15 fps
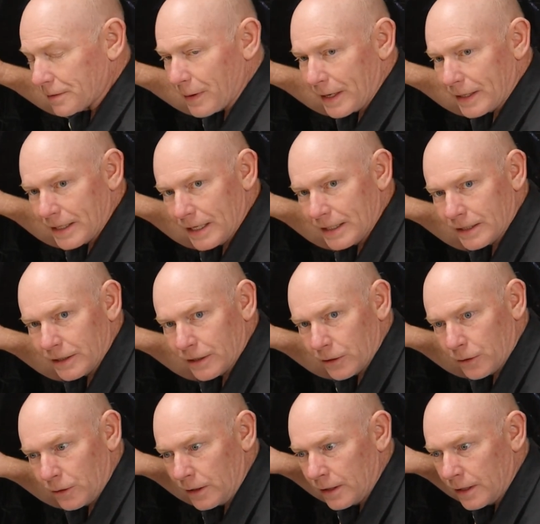you to pay attention
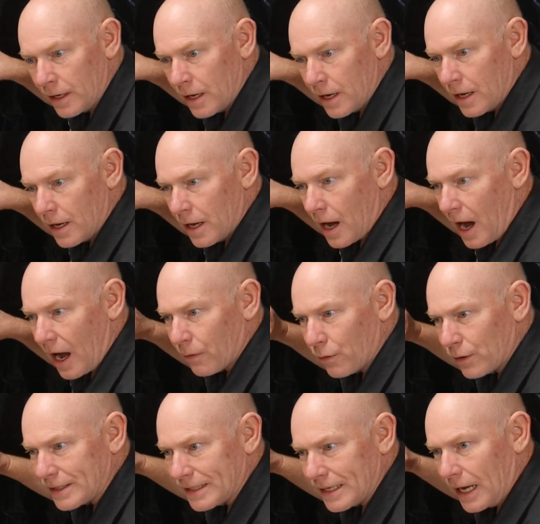to I
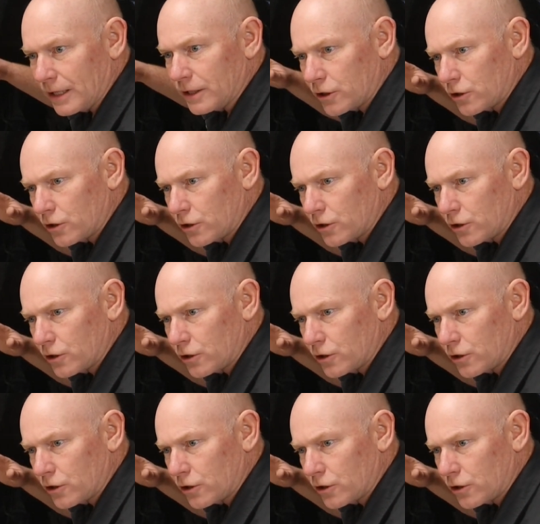was not